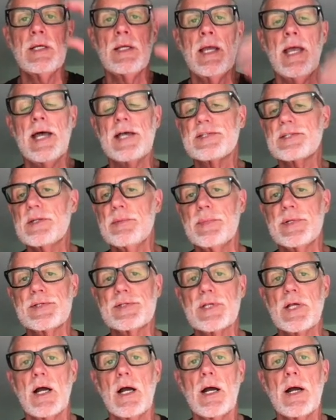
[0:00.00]
Estimates
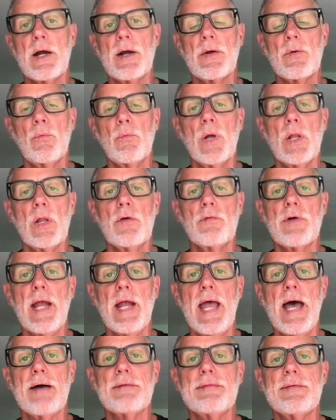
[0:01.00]
are well over
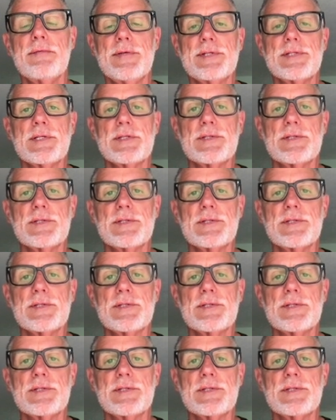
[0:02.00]
half of it's